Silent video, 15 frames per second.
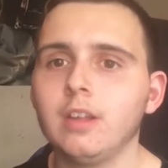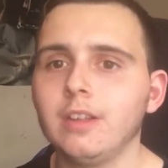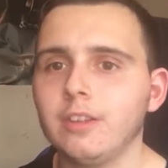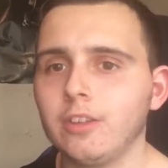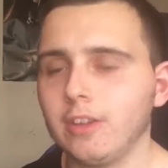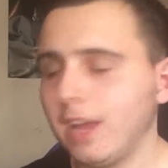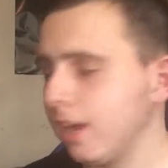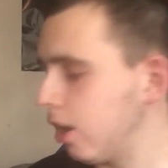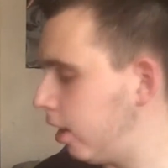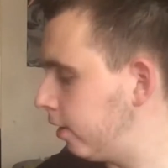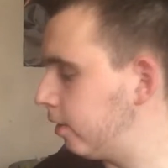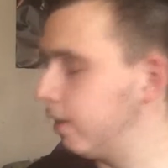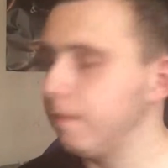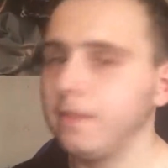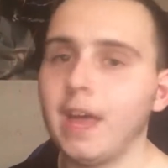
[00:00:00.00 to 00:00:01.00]
So yeah
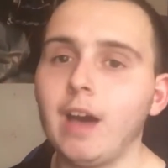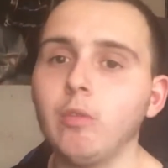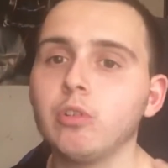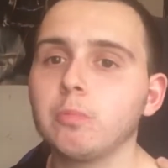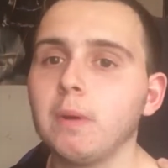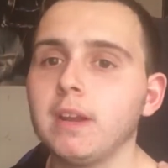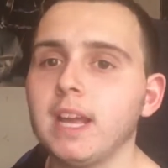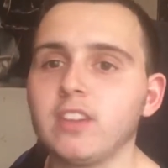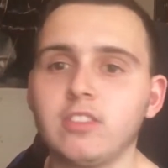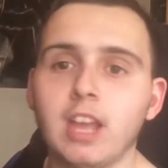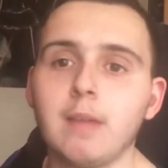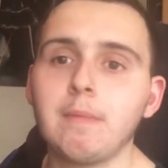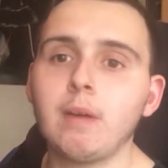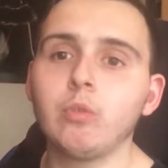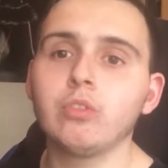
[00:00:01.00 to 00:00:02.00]
guys, that was my next
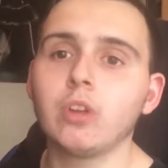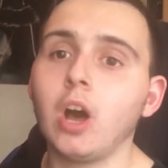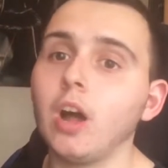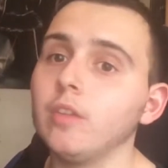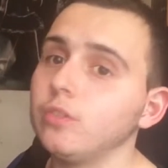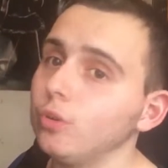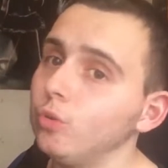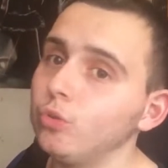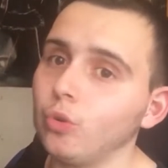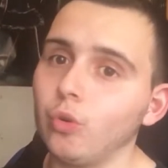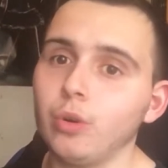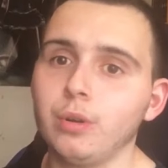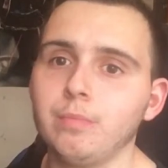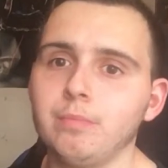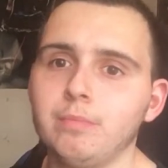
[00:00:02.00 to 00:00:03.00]
game. That was Until
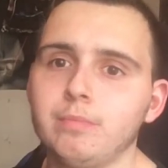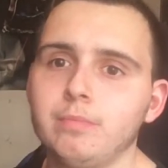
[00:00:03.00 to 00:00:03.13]
Dawn.